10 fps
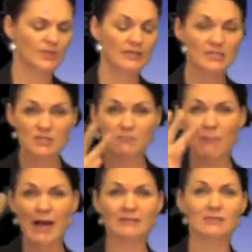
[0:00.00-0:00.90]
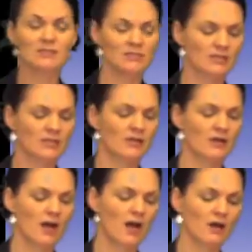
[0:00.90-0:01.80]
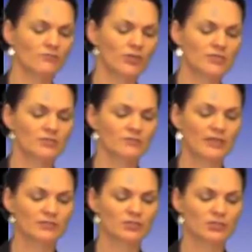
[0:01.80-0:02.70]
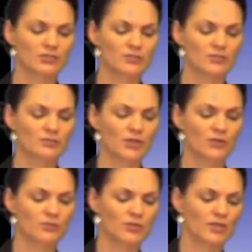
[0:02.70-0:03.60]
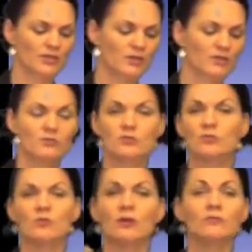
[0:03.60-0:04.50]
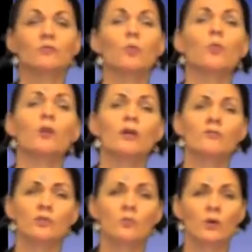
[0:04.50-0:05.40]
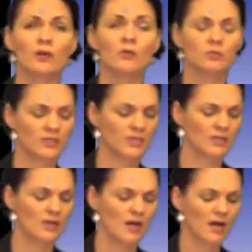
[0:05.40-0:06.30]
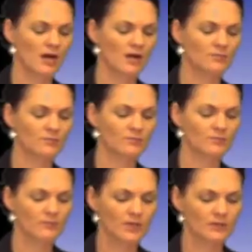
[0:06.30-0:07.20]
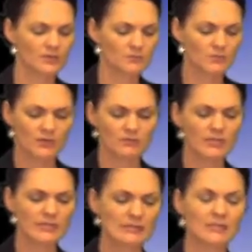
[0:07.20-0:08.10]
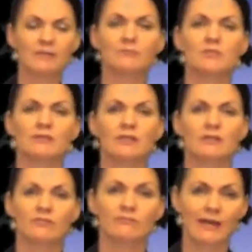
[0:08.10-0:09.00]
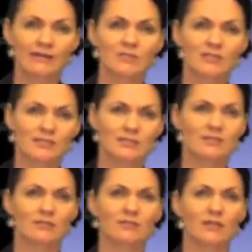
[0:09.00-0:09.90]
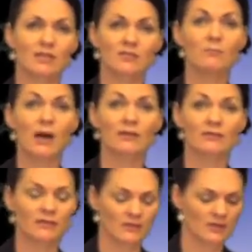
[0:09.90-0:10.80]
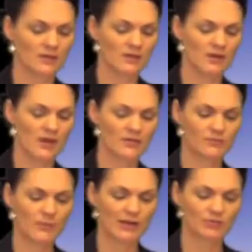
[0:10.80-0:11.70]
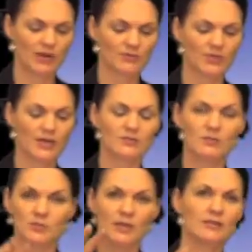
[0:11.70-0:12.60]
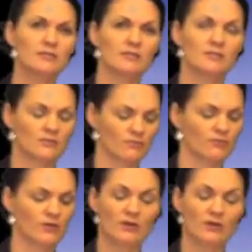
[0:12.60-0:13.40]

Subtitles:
expanse of his adventures, you know, that he goes kind of all over the world. And a little glimpse, I think, of mountains in the background there. So we get a sense of